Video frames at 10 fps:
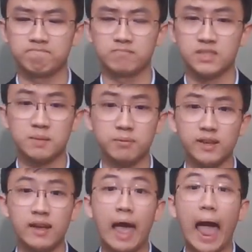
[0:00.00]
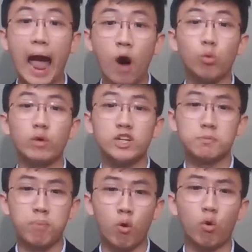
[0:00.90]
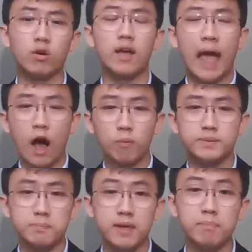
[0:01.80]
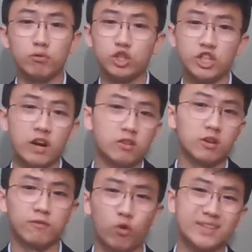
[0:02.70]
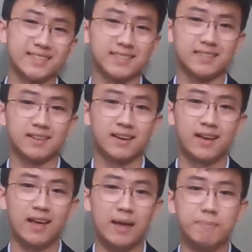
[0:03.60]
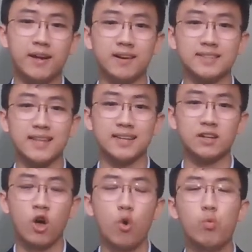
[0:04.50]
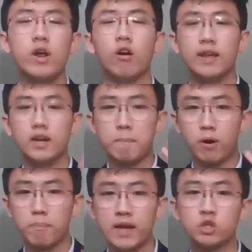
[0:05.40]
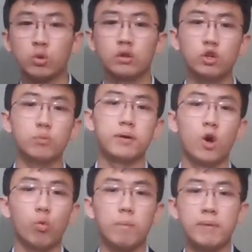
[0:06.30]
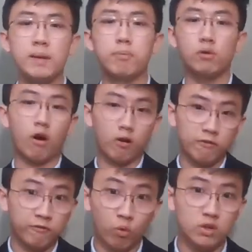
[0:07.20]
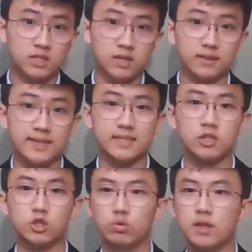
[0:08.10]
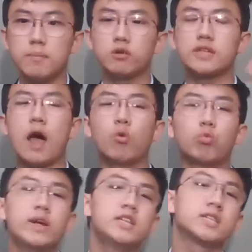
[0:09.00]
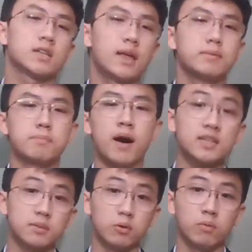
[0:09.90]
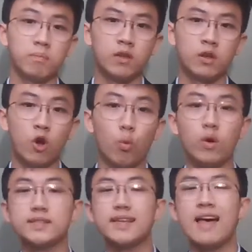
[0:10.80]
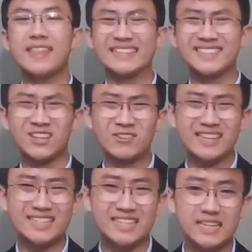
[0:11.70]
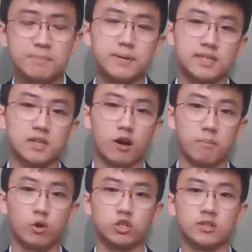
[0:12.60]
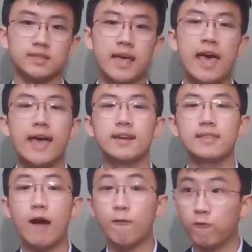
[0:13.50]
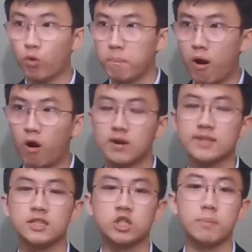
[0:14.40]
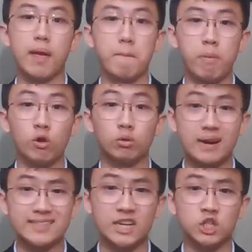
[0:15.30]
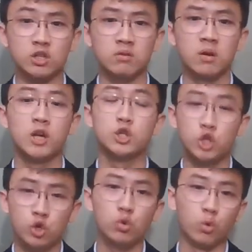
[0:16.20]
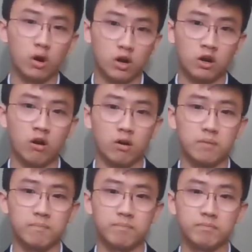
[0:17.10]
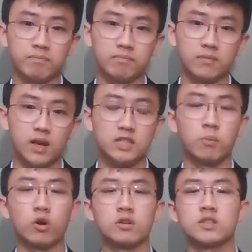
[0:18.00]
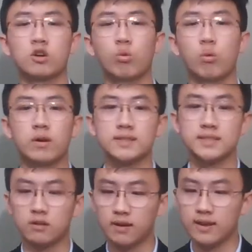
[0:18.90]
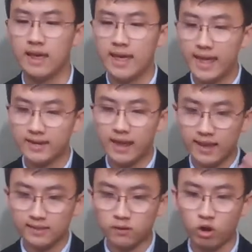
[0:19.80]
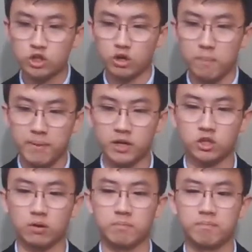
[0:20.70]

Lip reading: Simply, outrage porn helps people share their voices. And because of that, we are in a perpetual loop where people are forced to listen to the most outrageous claims possible, ones that stir the deepest emotions and allow for partisanship and polarization to occur. It's more concerning when we consider it in a larger picture.